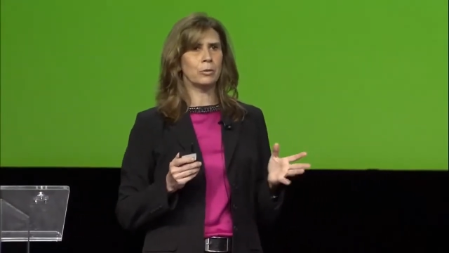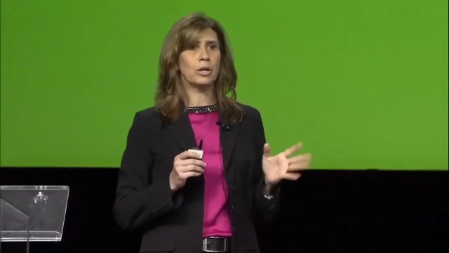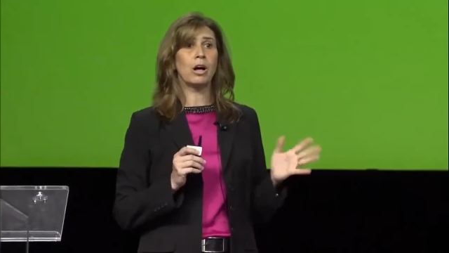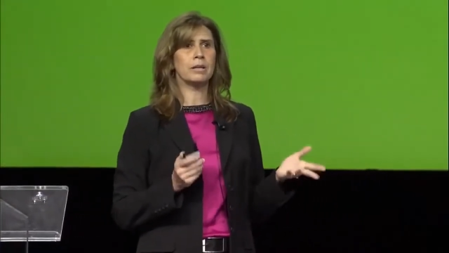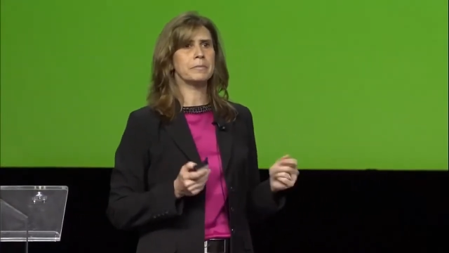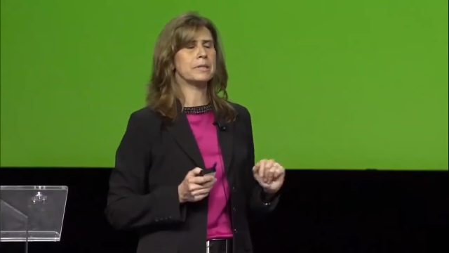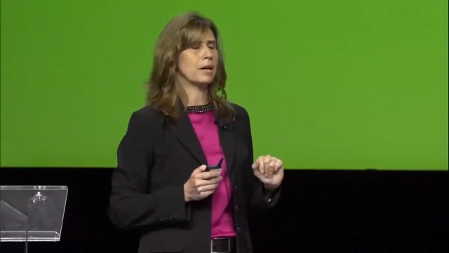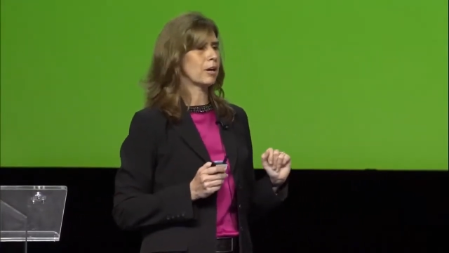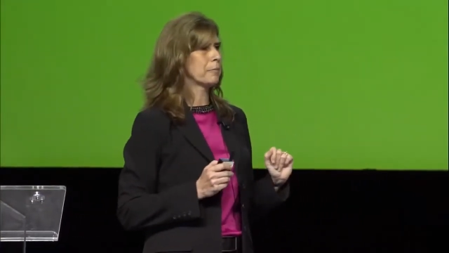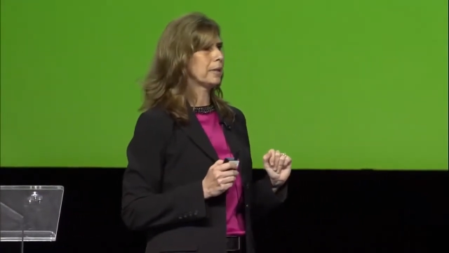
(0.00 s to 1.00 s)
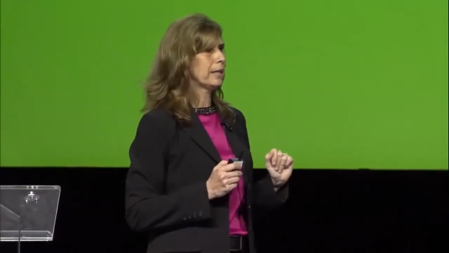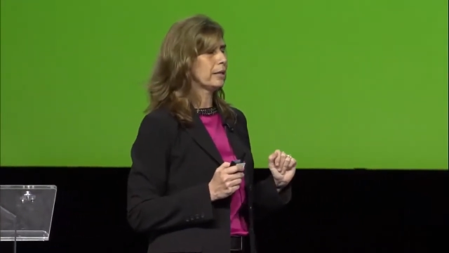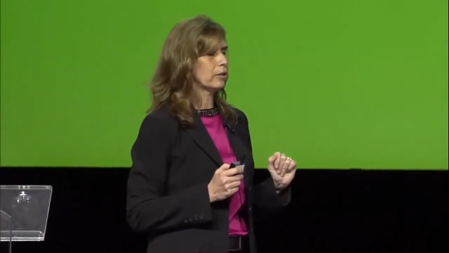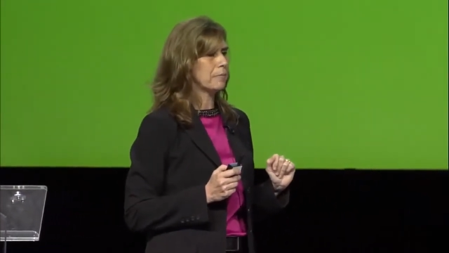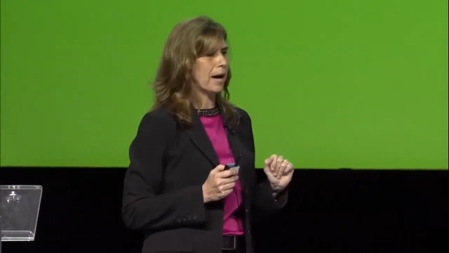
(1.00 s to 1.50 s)
We'll call him our
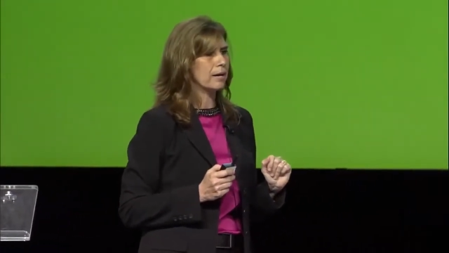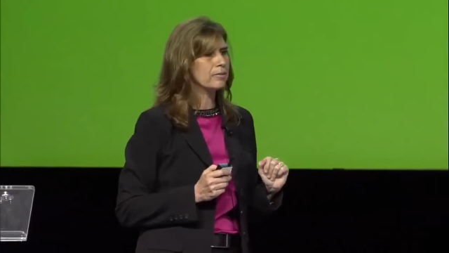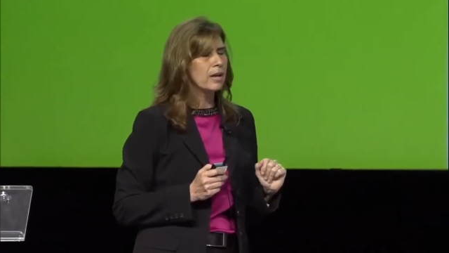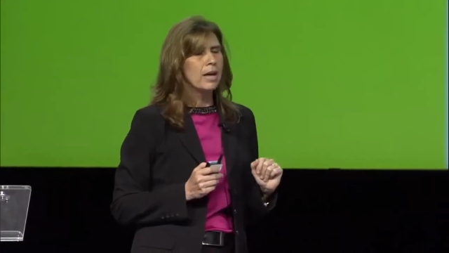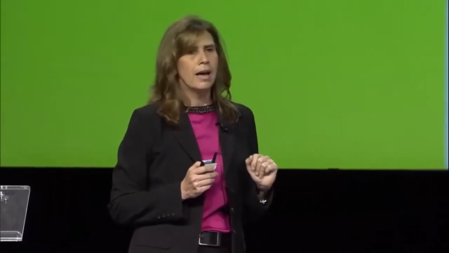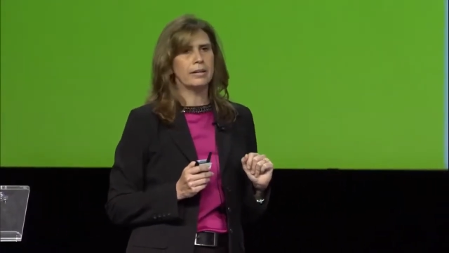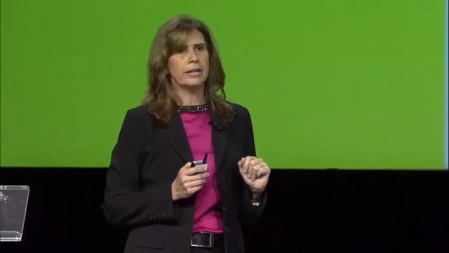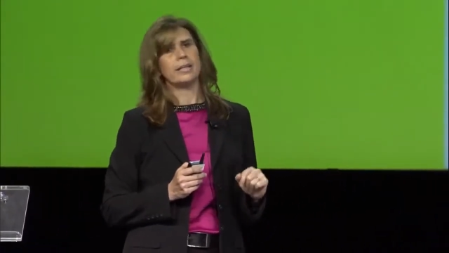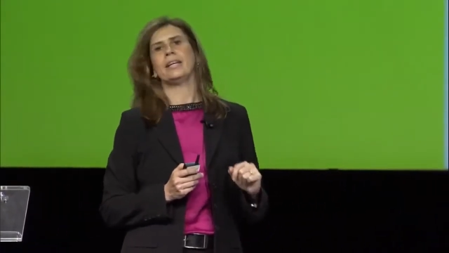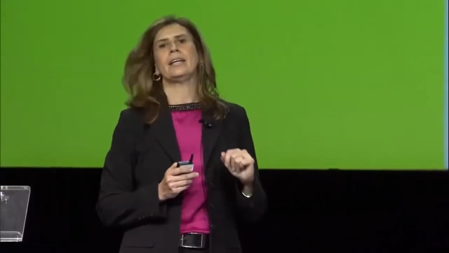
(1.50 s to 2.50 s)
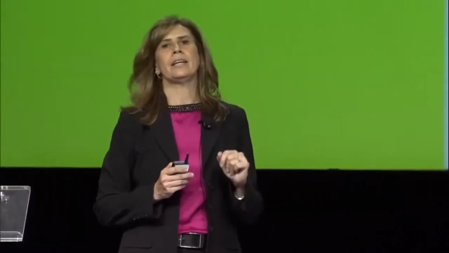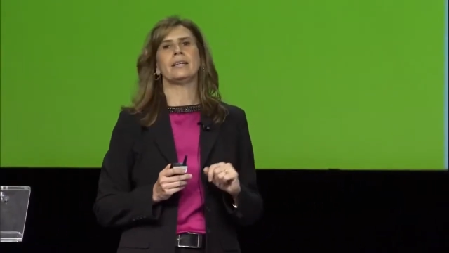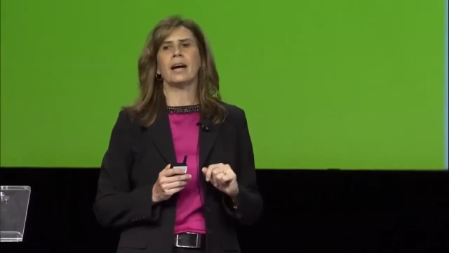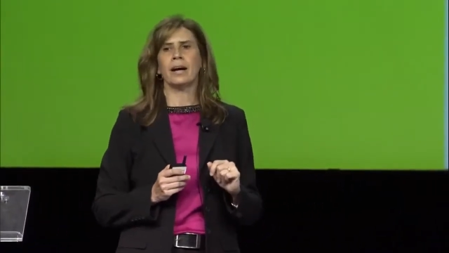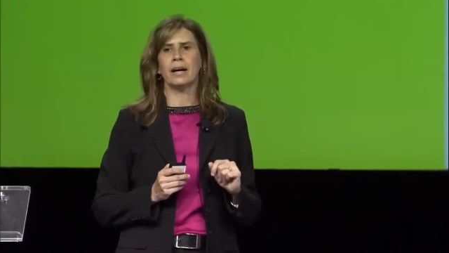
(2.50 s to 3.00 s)
millennial Max. And he